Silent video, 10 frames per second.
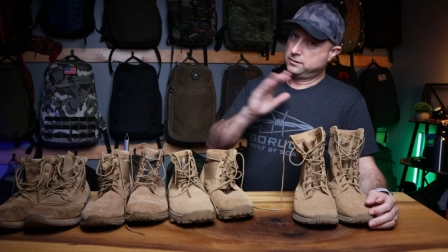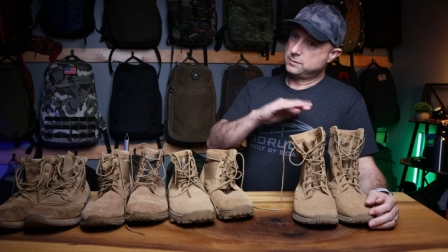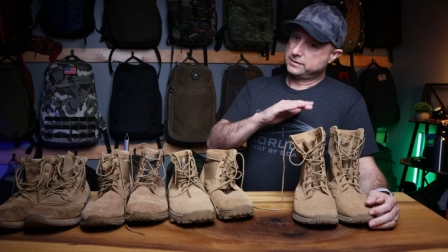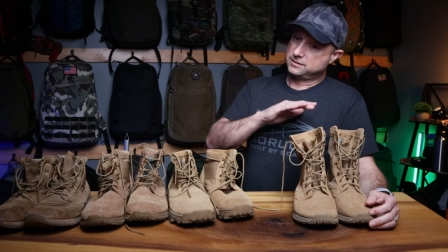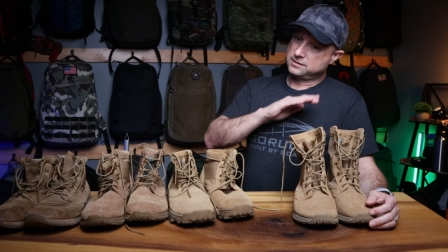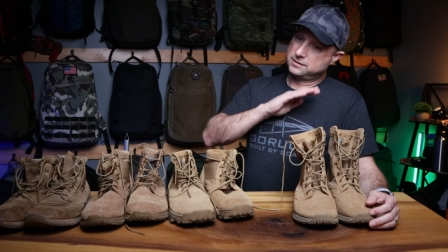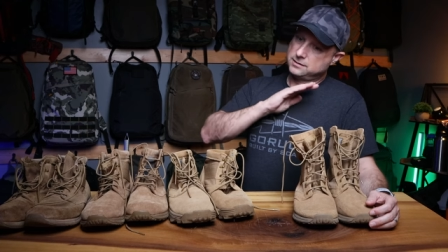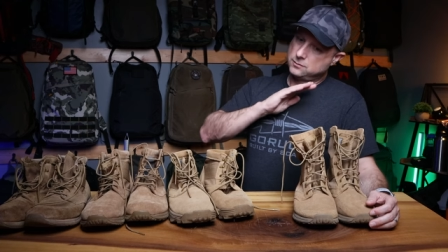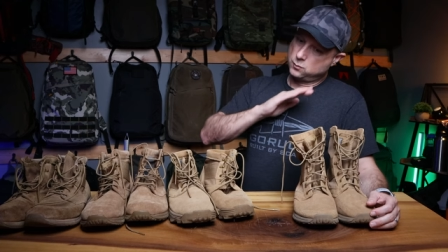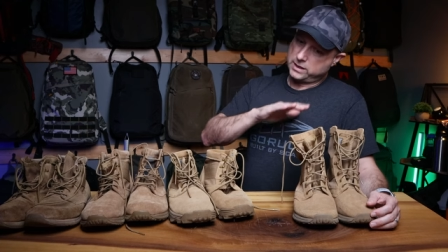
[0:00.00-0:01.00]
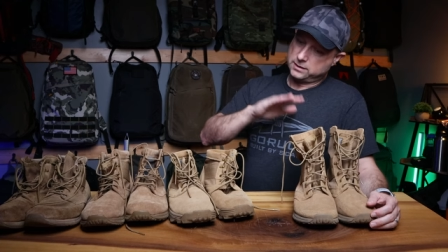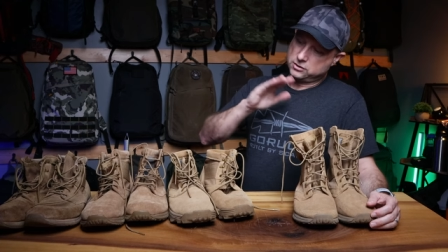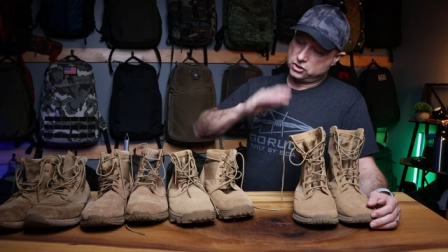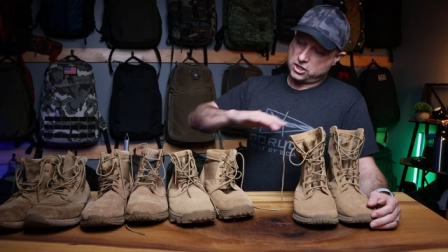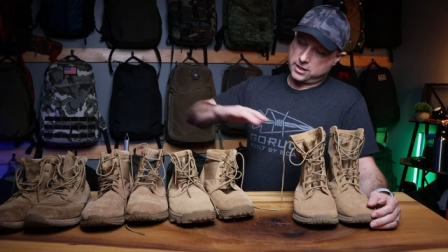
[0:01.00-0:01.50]
two ounces weight
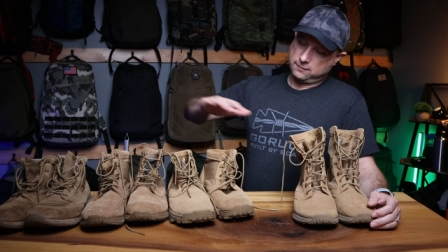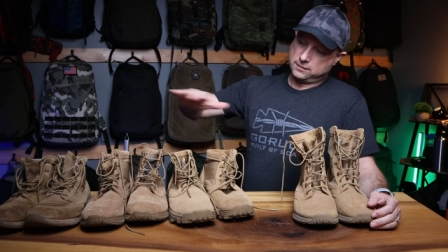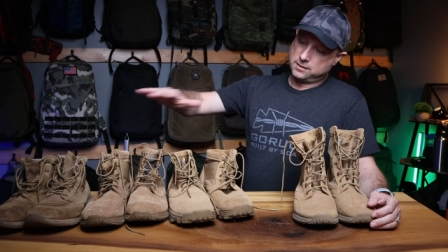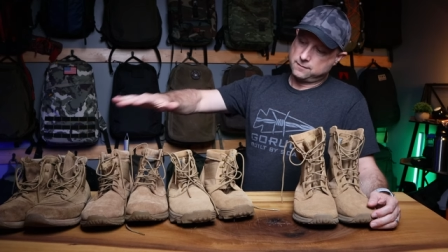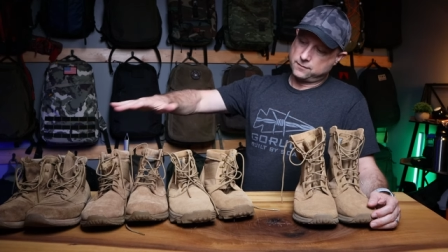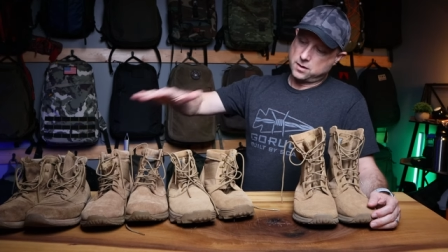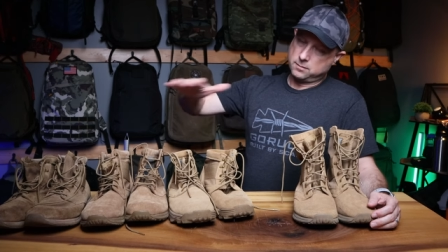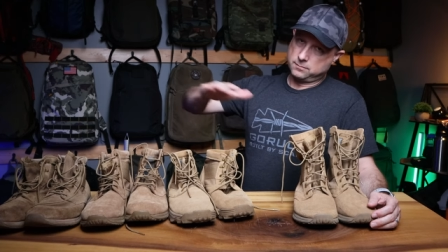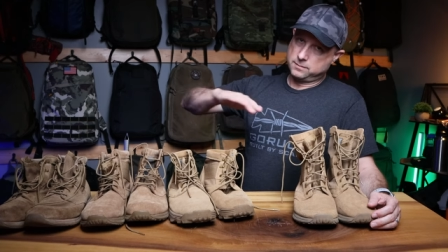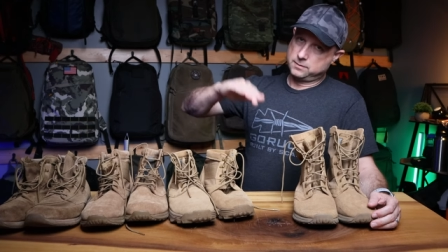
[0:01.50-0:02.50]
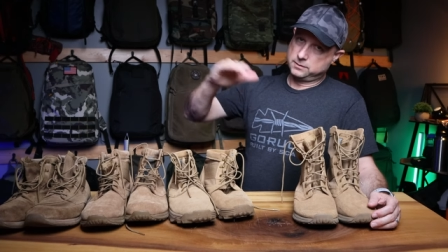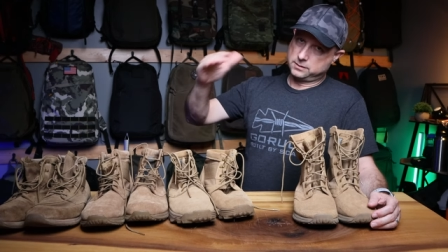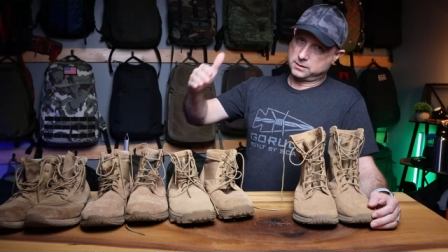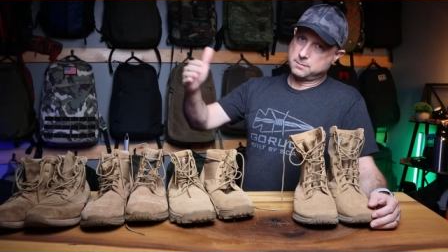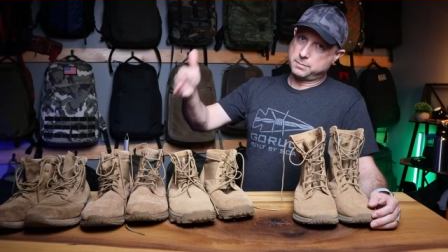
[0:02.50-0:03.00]
shaved from
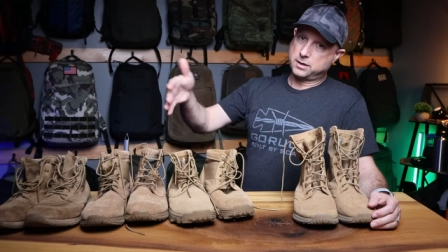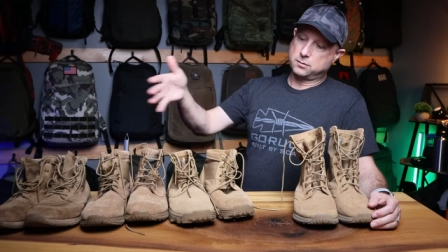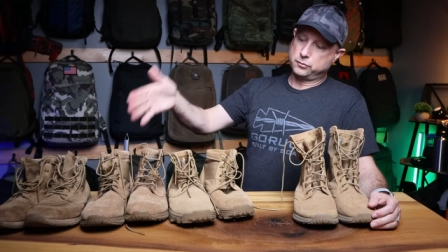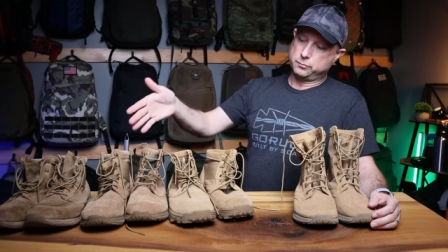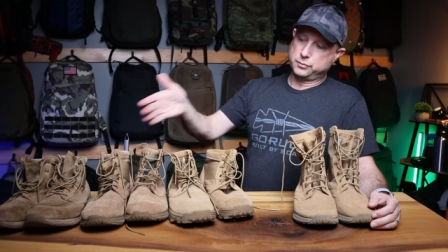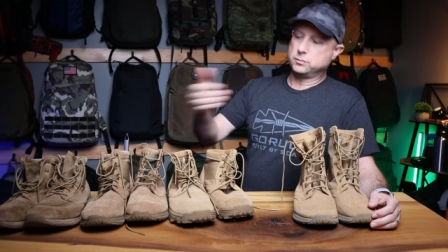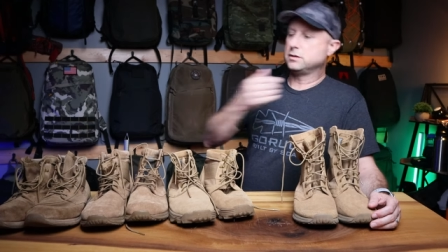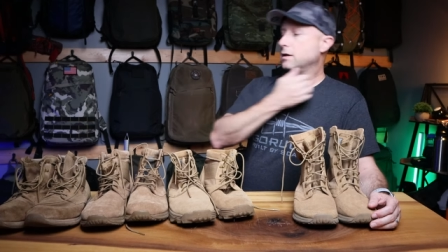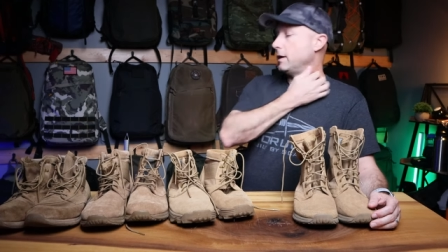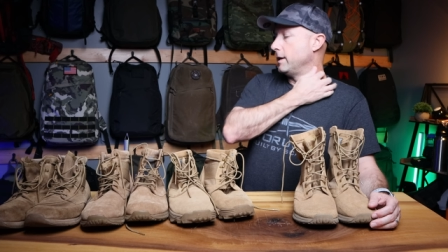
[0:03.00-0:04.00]
the comparable boot.